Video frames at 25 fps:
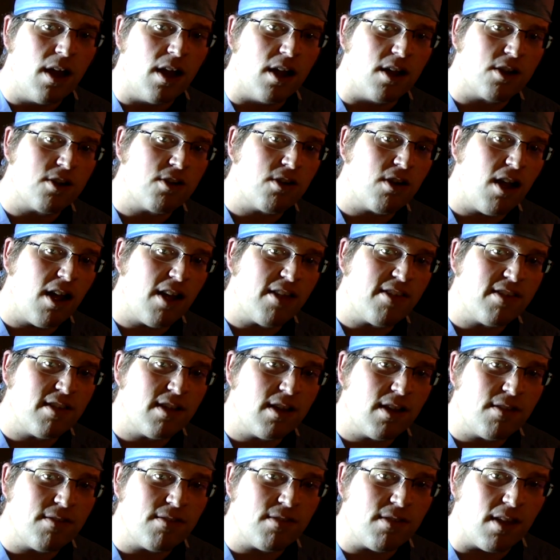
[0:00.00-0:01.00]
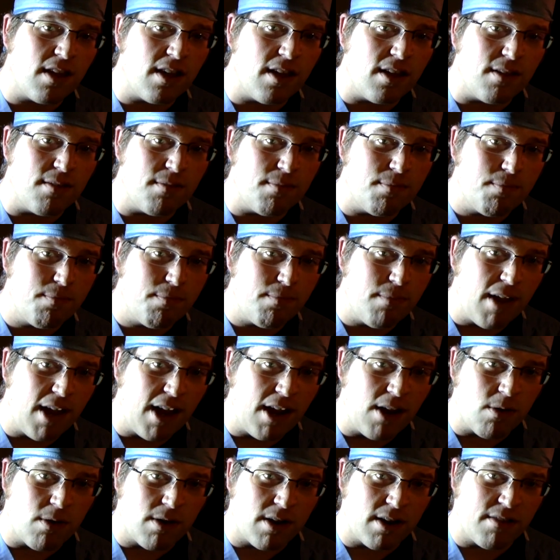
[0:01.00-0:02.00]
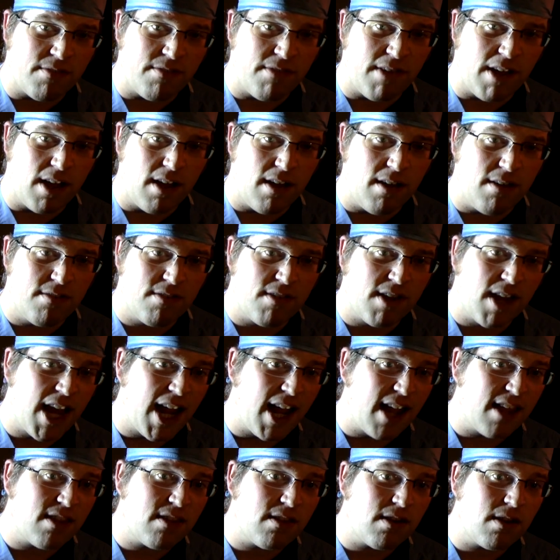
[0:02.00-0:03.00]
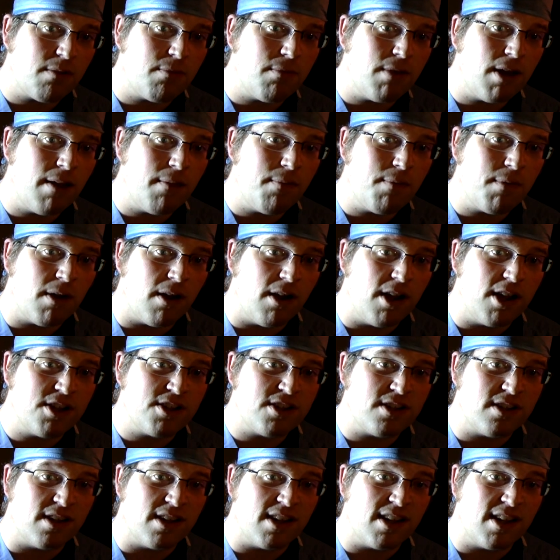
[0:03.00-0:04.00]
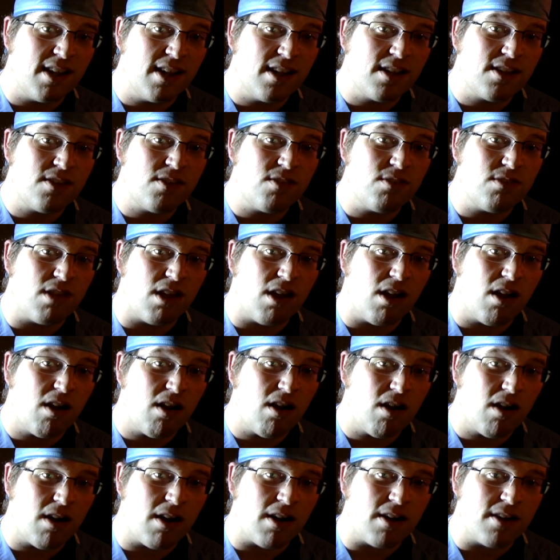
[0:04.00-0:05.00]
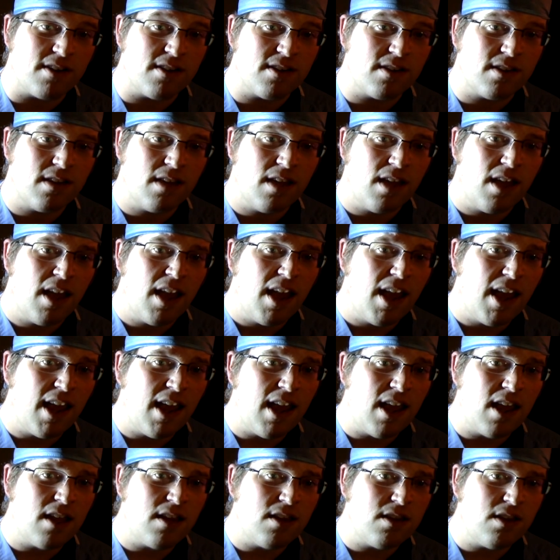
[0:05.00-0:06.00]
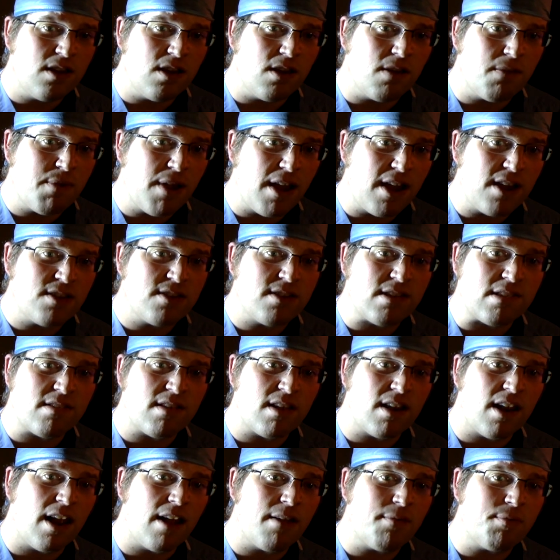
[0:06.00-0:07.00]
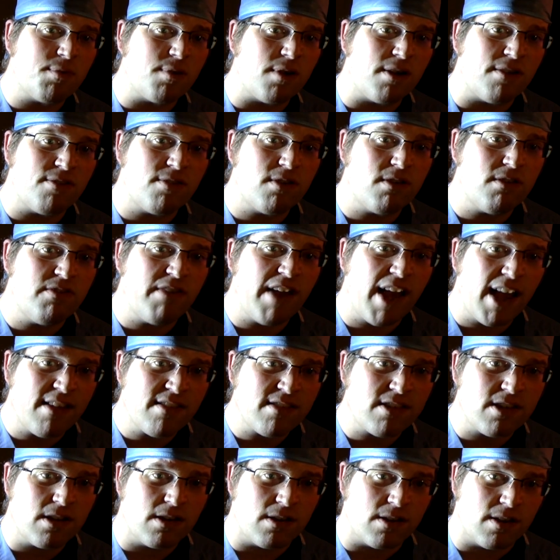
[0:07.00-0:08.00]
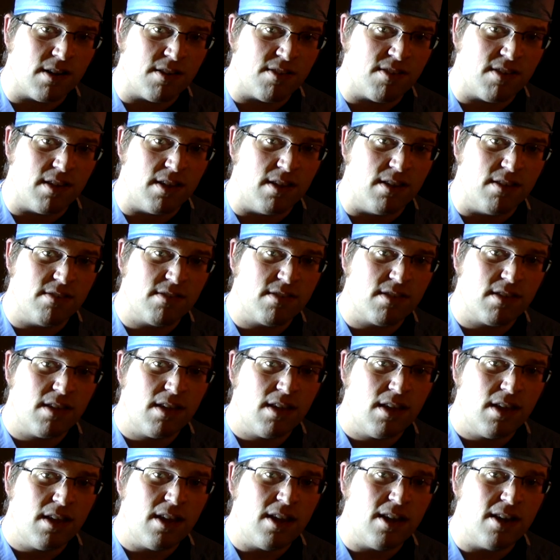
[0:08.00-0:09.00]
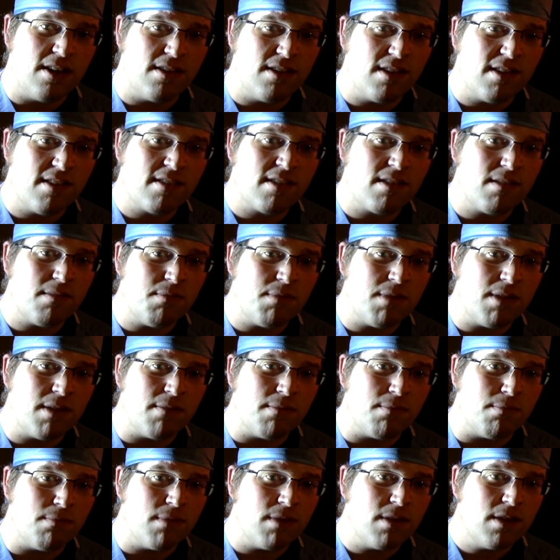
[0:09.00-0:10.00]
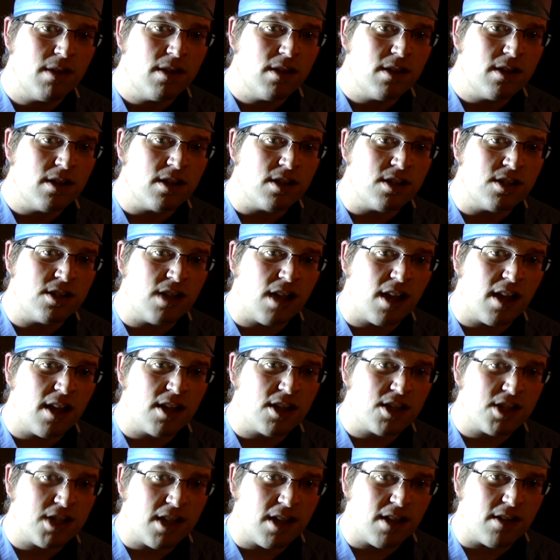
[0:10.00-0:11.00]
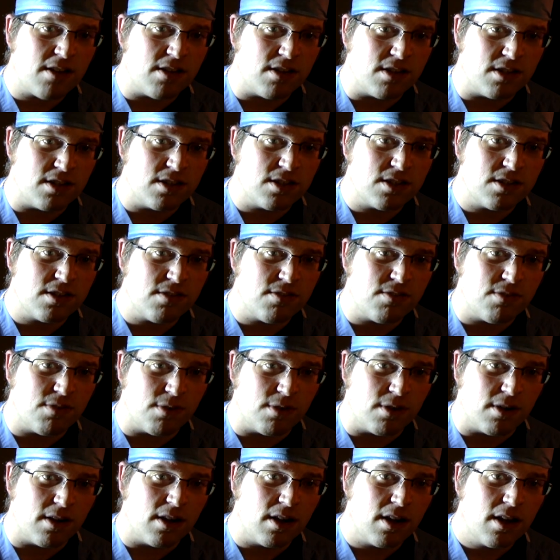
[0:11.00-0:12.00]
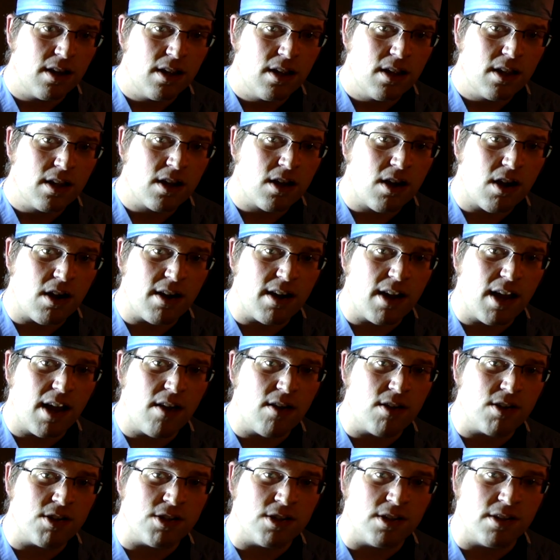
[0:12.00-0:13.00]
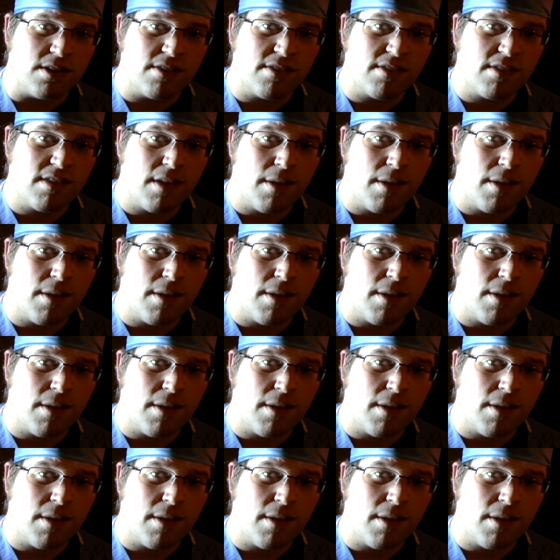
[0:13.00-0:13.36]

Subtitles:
crossing of the aortic valve, catheter manipulation to get to the heart, and, you know, patients that have peripheral vascular disease. You know, this can be a giant challenge for cardiologists.